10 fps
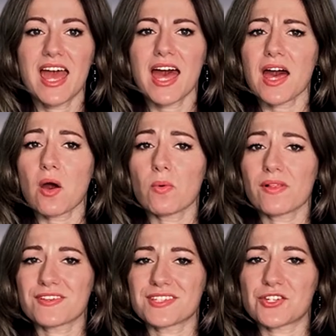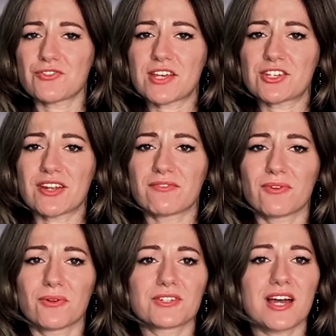How will the situation
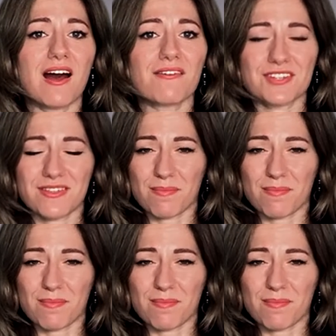unfold after the